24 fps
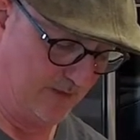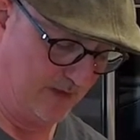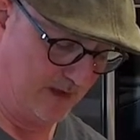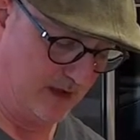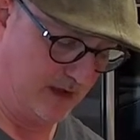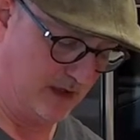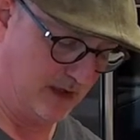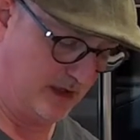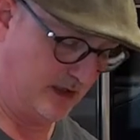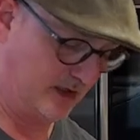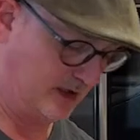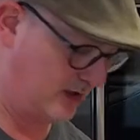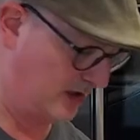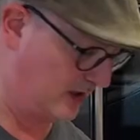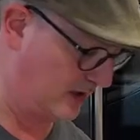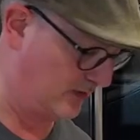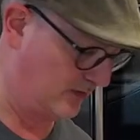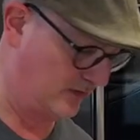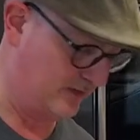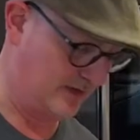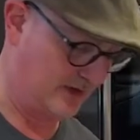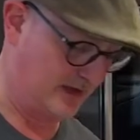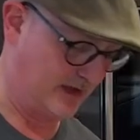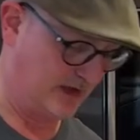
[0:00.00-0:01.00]
There you
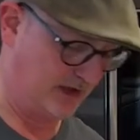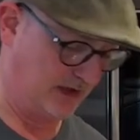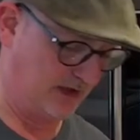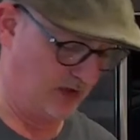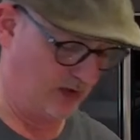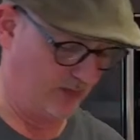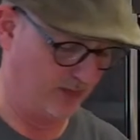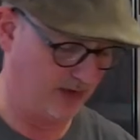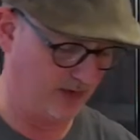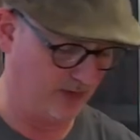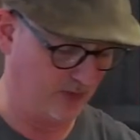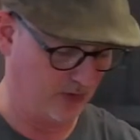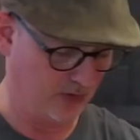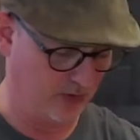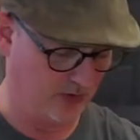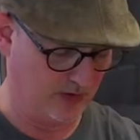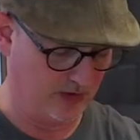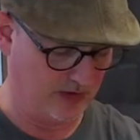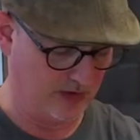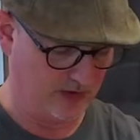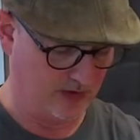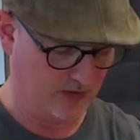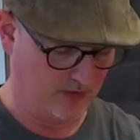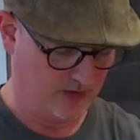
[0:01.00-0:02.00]
go, and a little bit more.
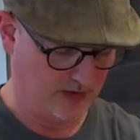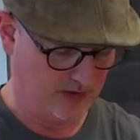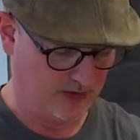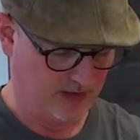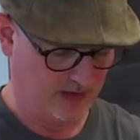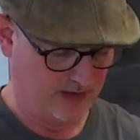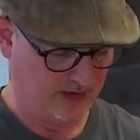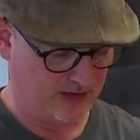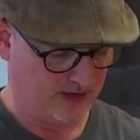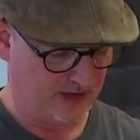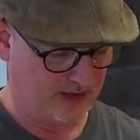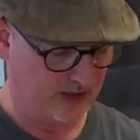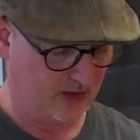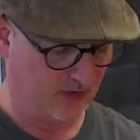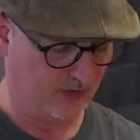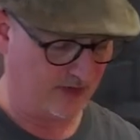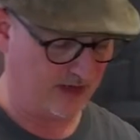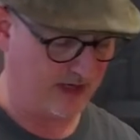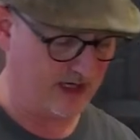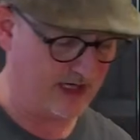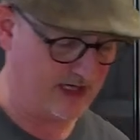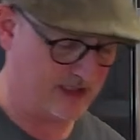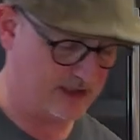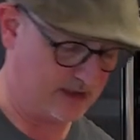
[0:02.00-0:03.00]
You don't
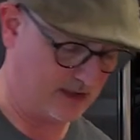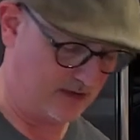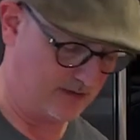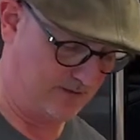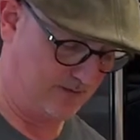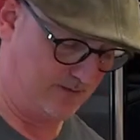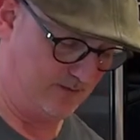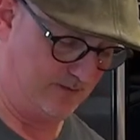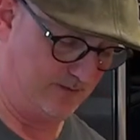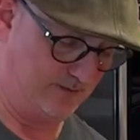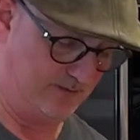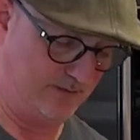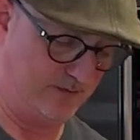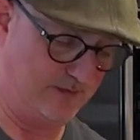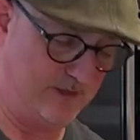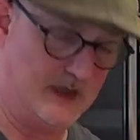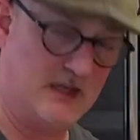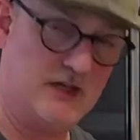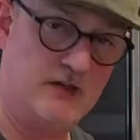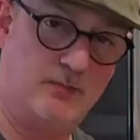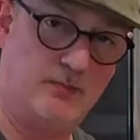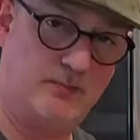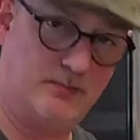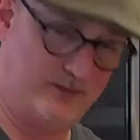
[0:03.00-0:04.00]
need
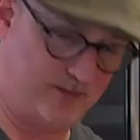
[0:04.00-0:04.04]
these